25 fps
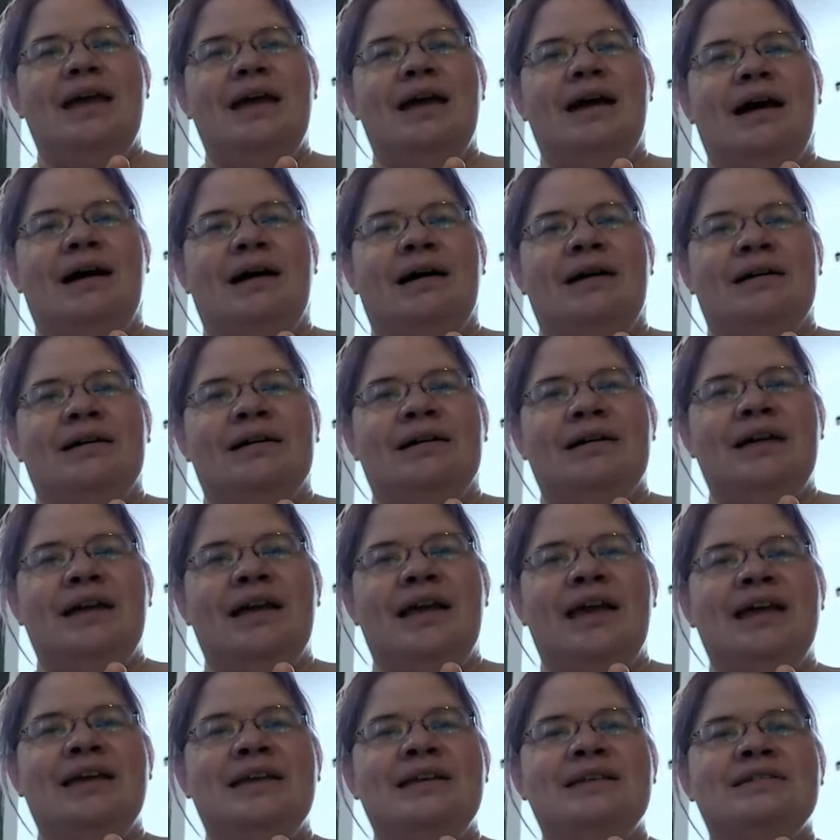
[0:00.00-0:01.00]
uh,
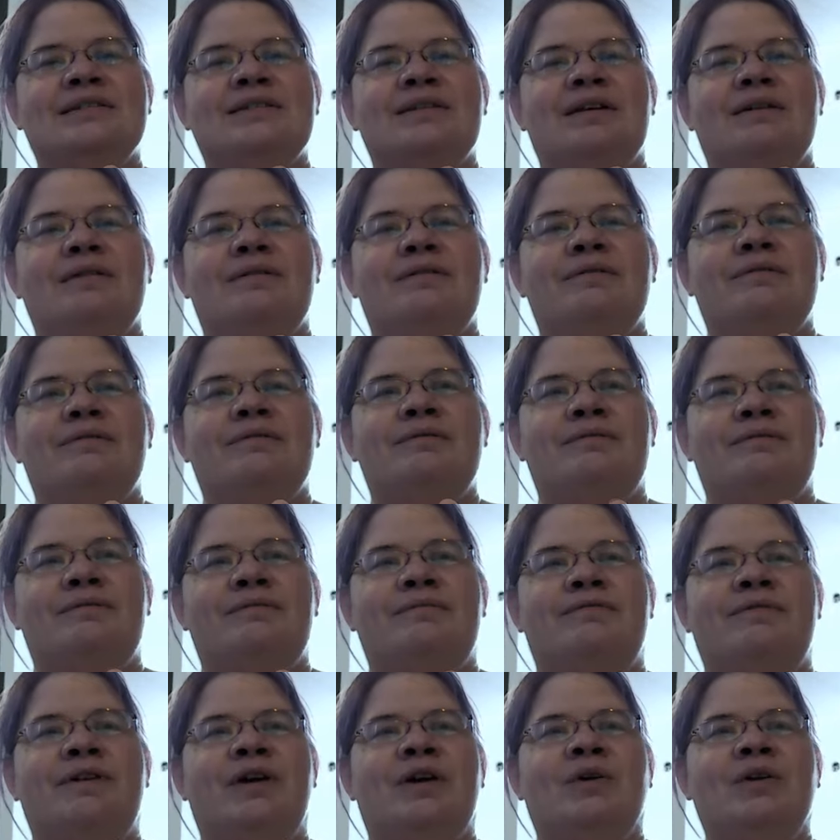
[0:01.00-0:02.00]
is
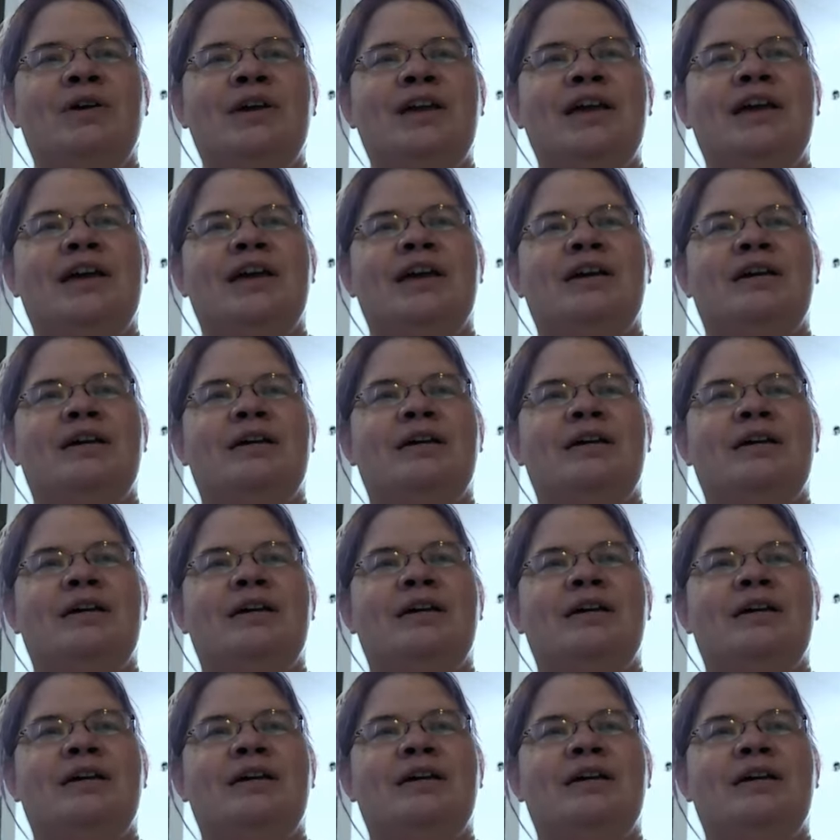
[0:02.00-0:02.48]
very